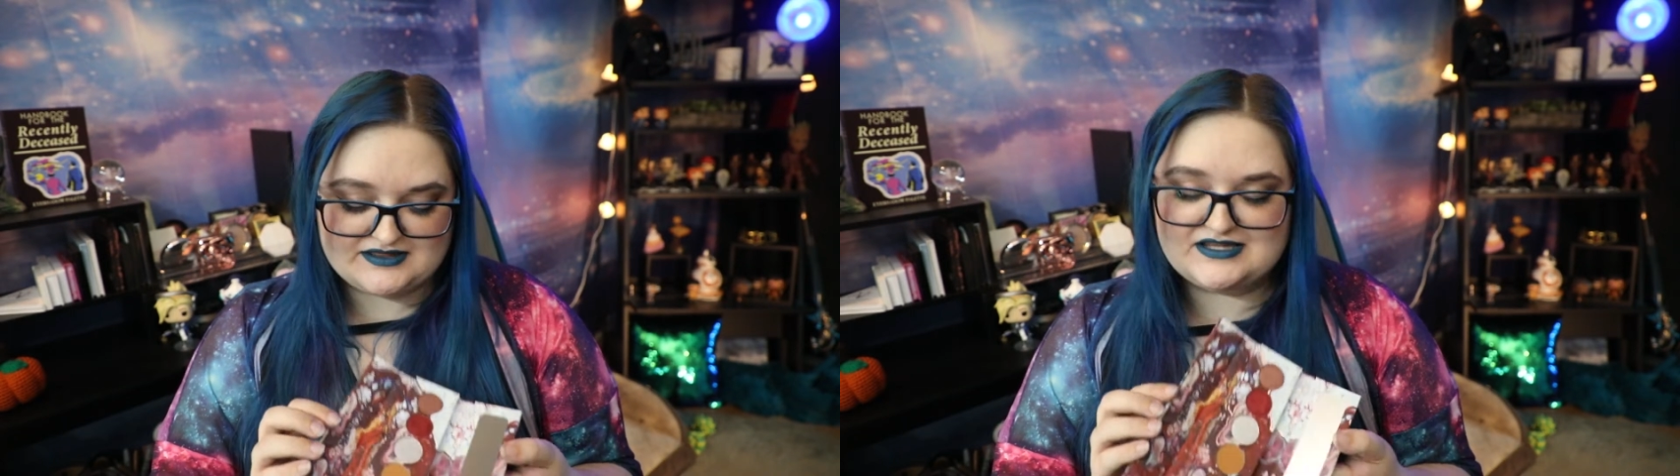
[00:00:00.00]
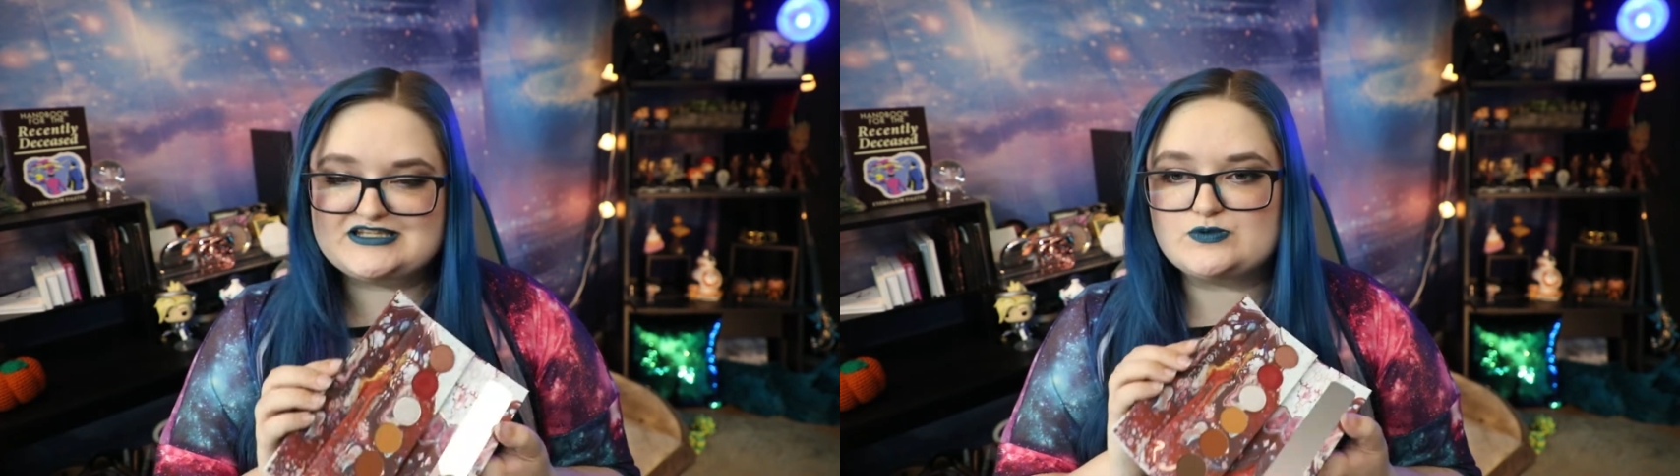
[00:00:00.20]

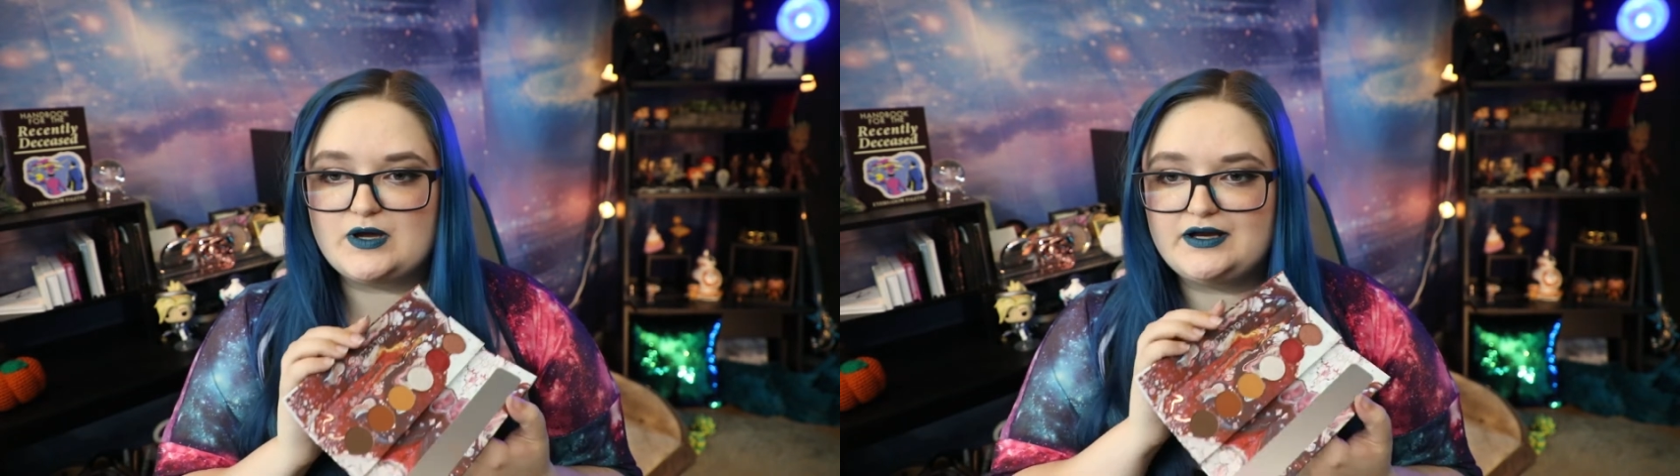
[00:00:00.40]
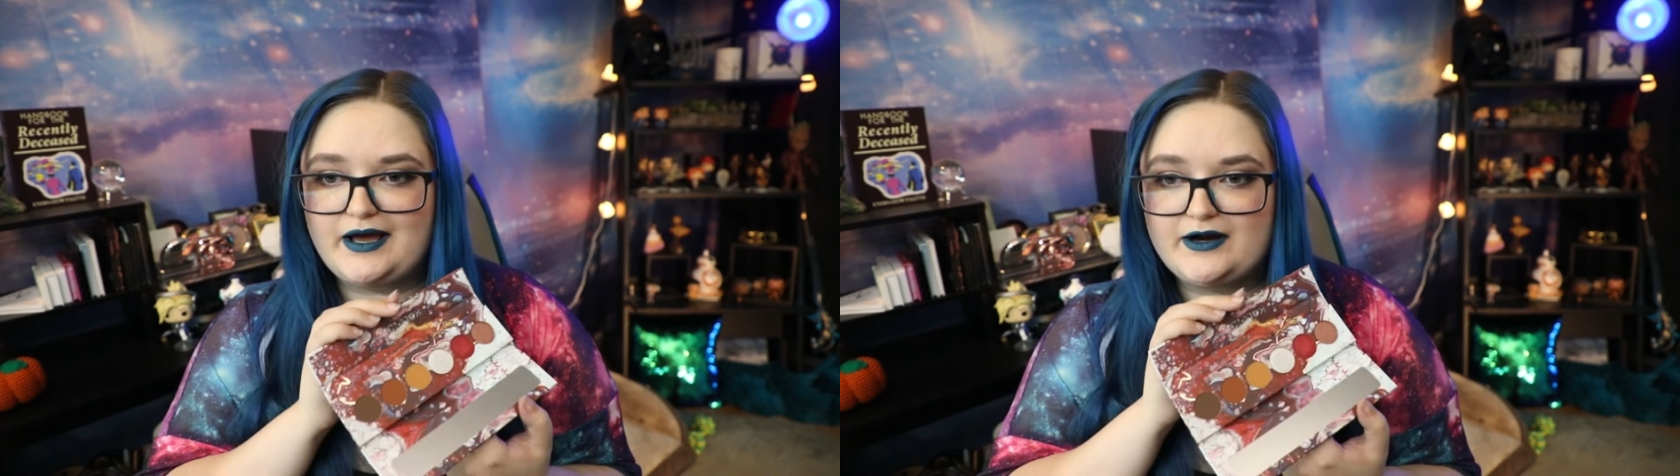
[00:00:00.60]
This
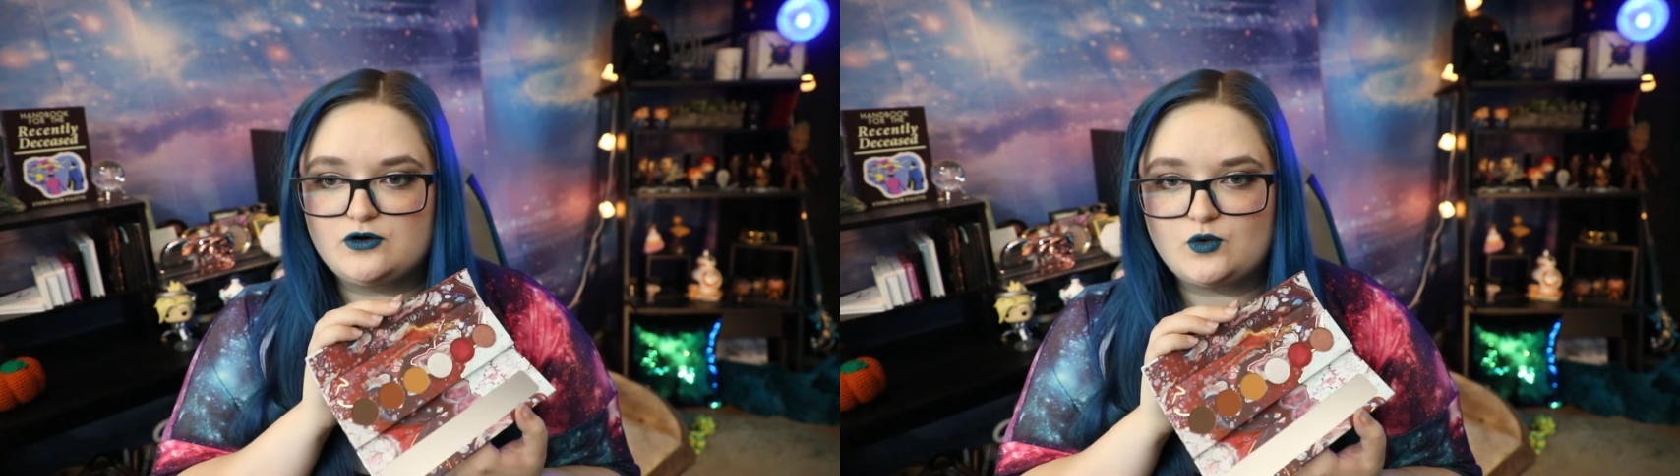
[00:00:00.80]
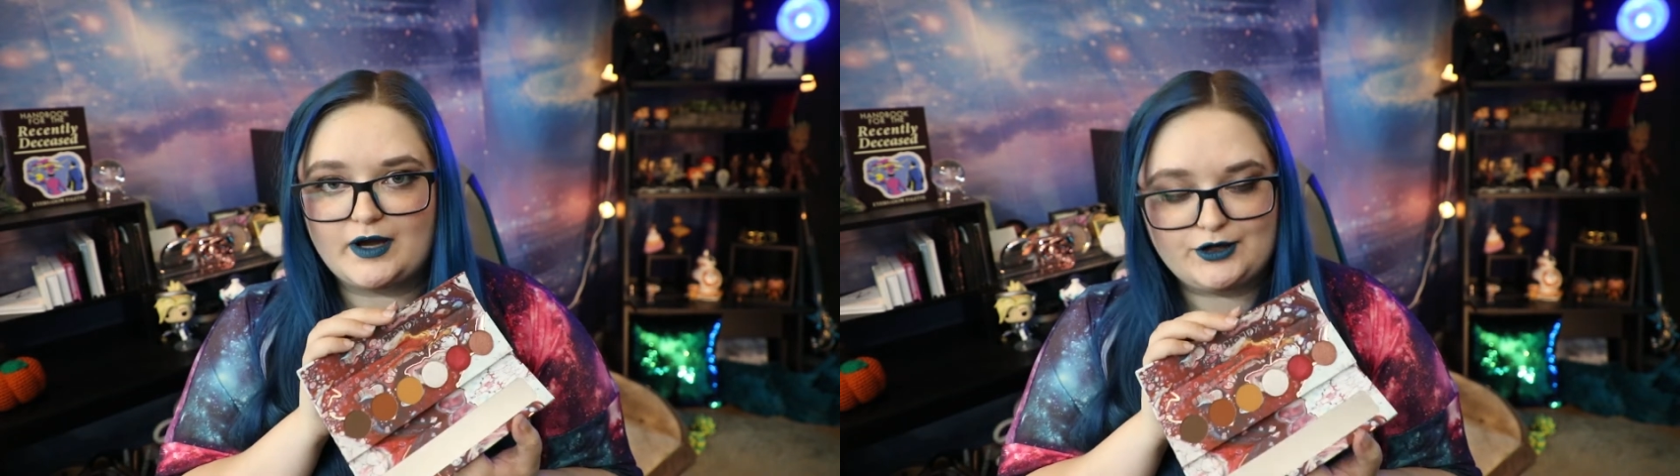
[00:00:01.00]
one, I
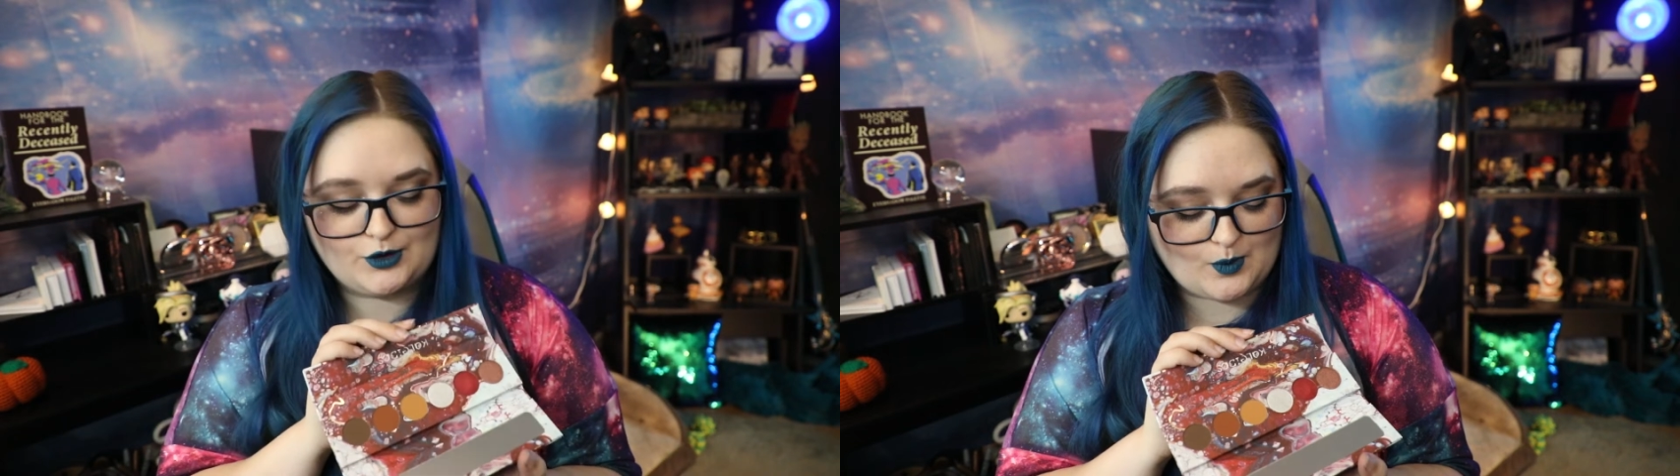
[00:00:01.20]
don't quite know